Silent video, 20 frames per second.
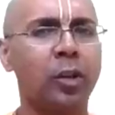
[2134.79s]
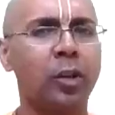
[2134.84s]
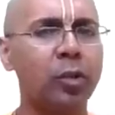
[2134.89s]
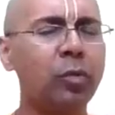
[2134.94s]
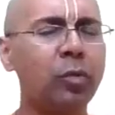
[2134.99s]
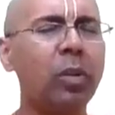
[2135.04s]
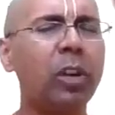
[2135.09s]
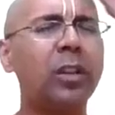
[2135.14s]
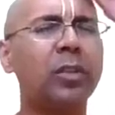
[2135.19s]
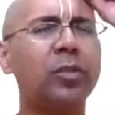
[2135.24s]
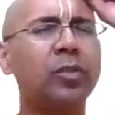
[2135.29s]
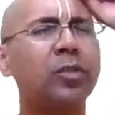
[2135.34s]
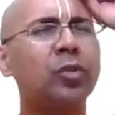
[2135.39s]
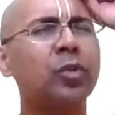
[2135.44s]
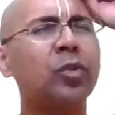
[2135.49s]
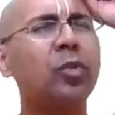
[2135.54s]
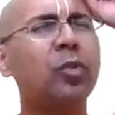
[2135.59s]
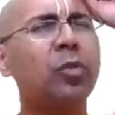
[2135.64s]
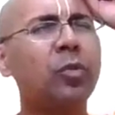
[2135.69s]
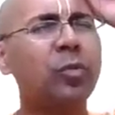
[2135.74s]
You are
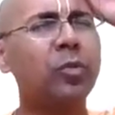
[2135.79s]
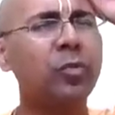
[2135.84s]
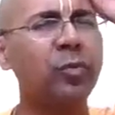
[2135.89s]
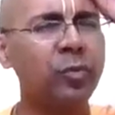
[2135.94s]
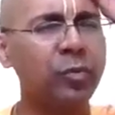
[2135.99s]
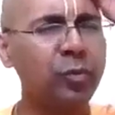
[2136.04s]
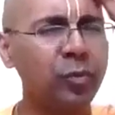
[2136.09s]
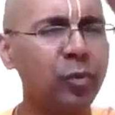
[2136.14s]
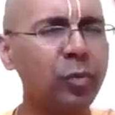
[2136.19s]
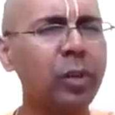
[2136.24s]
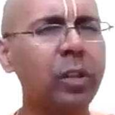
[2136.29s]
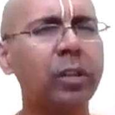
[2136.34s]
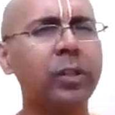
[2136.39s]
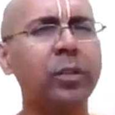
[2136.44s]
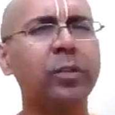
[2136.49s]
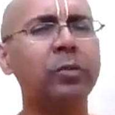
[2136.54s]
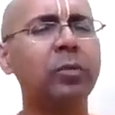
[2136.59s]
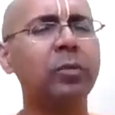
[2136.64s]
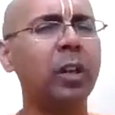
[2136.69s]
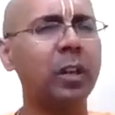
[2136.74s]
so
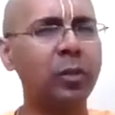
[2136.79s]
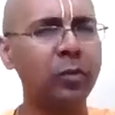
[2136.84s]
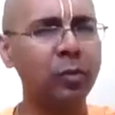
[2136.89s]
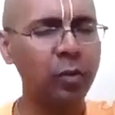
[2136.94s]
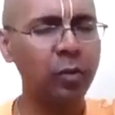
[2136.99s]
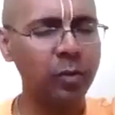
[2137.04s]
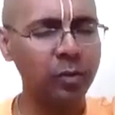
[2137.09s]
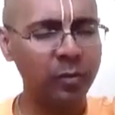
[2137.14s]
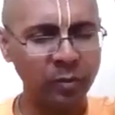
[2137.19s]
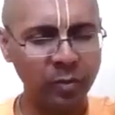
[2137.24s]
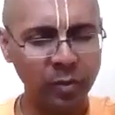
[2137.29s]
foolish, you are good,